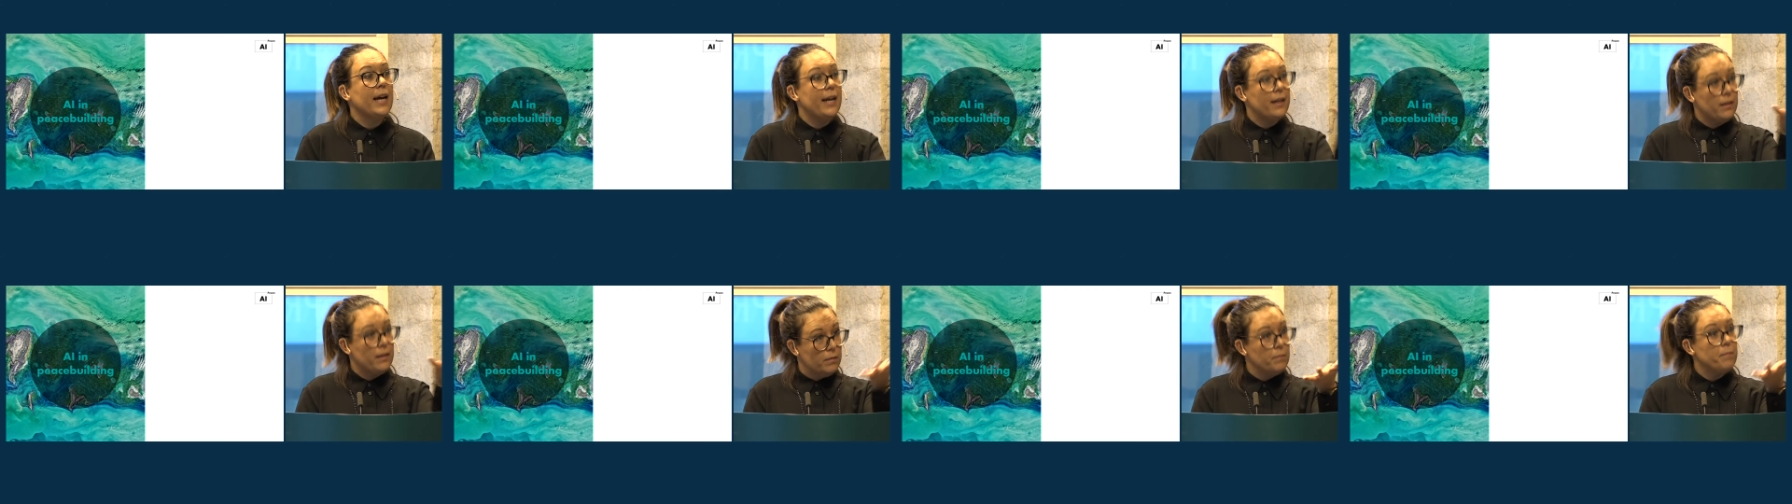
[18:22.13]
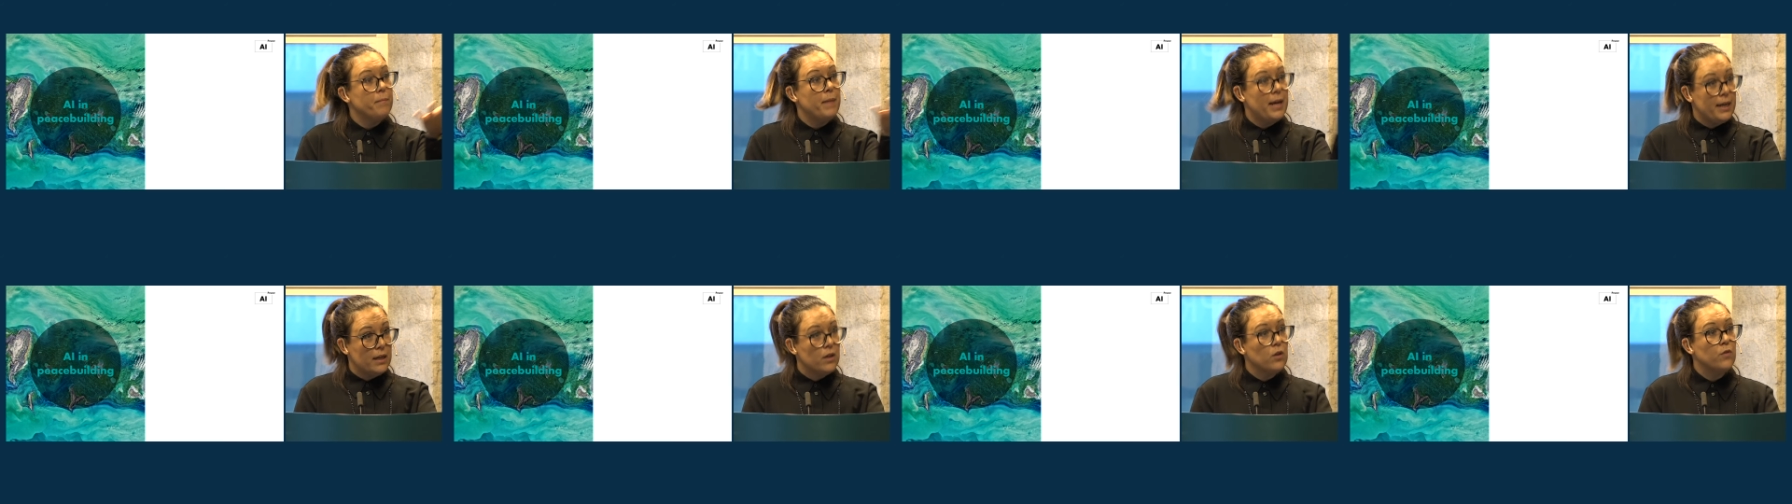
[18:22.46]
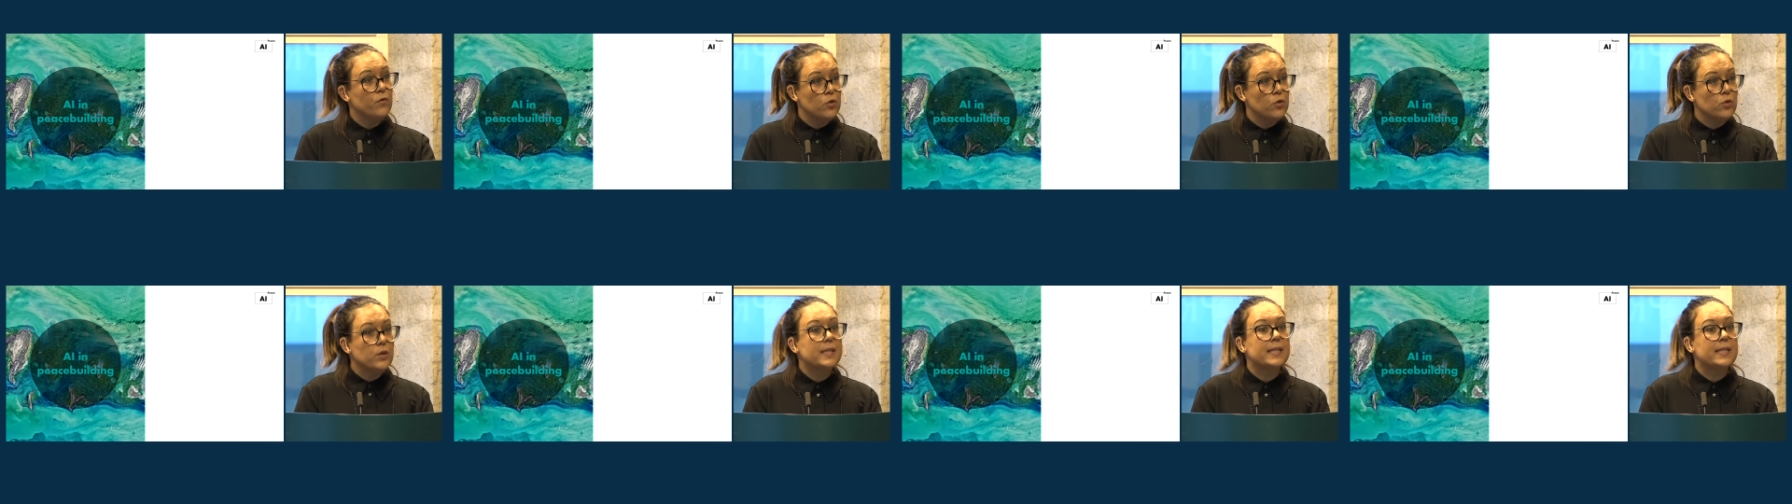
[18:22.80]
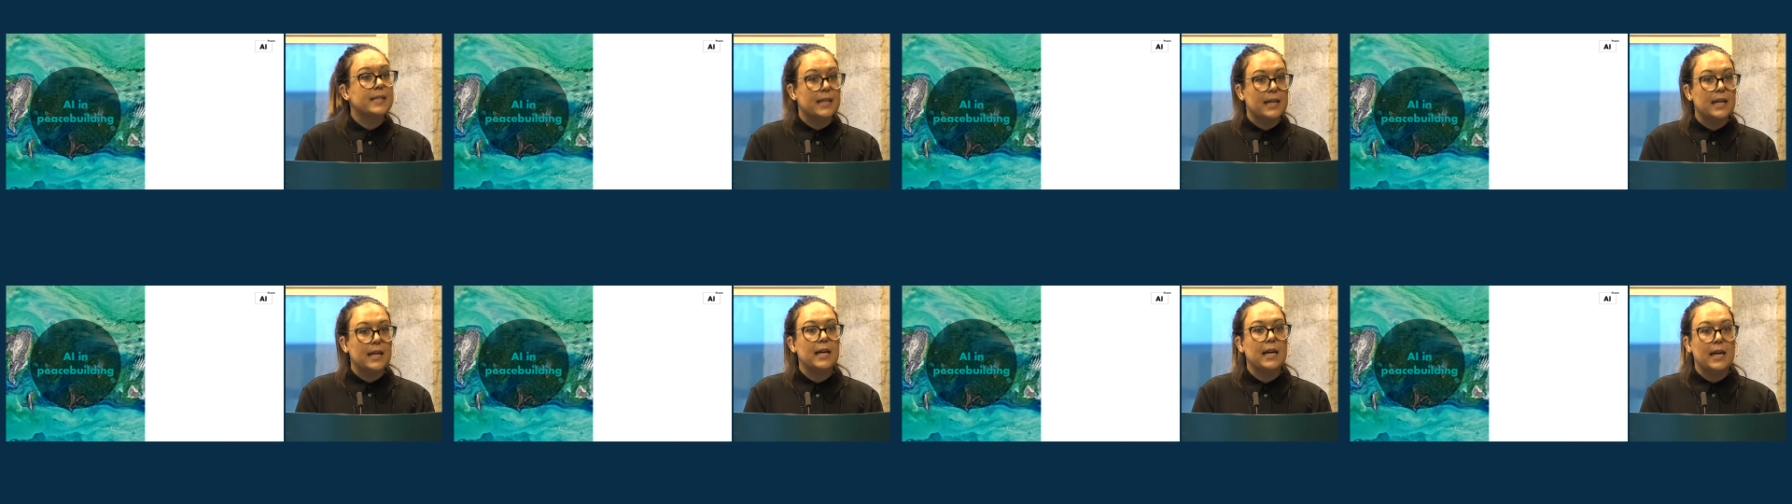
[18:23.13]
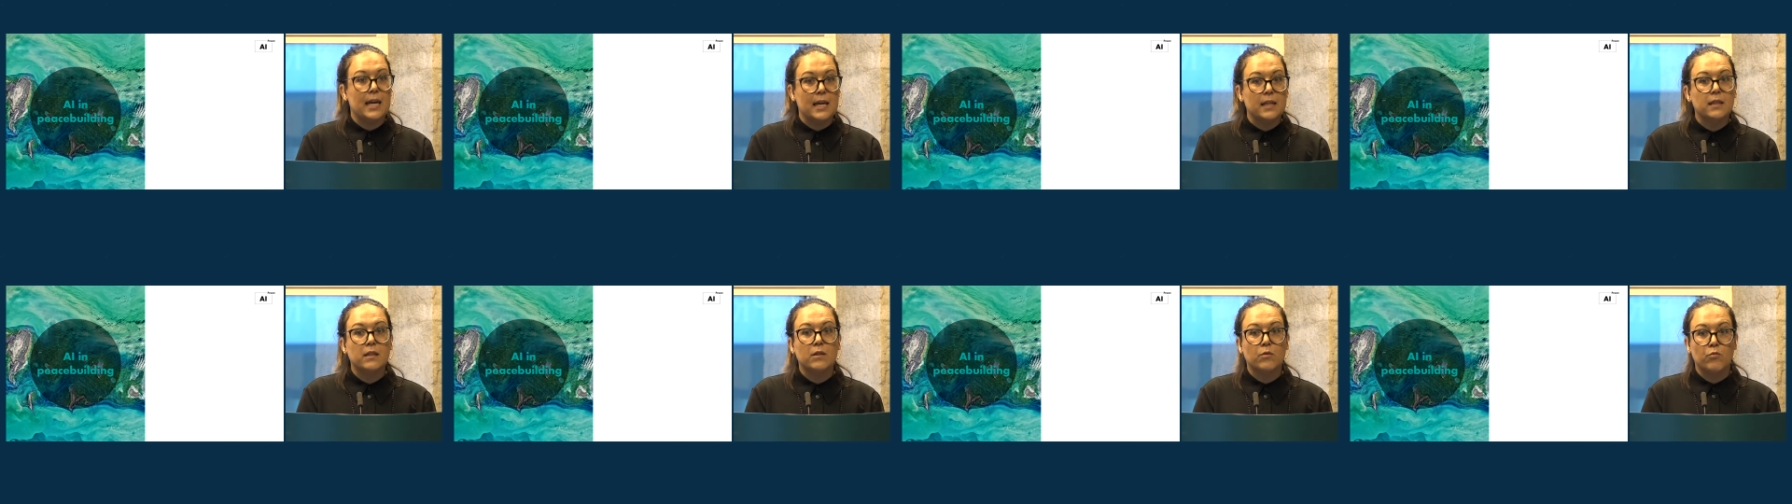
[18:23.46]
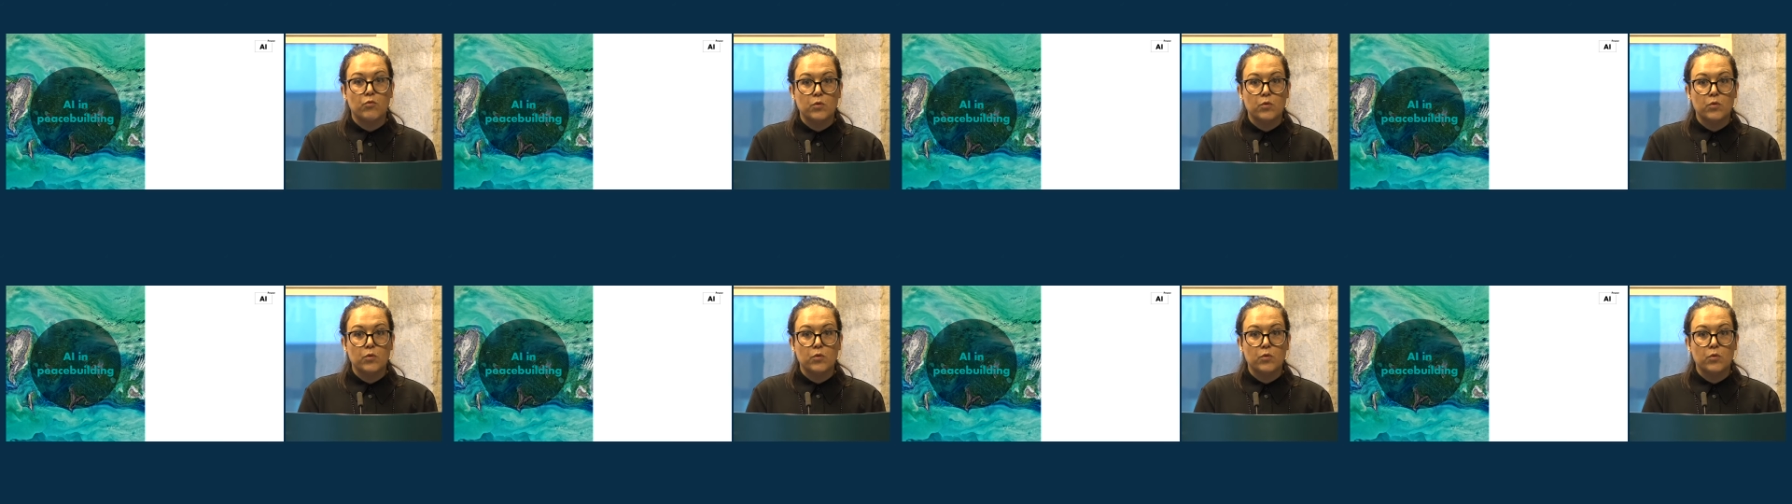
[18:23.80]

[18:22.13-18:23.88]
and many of you sitting in the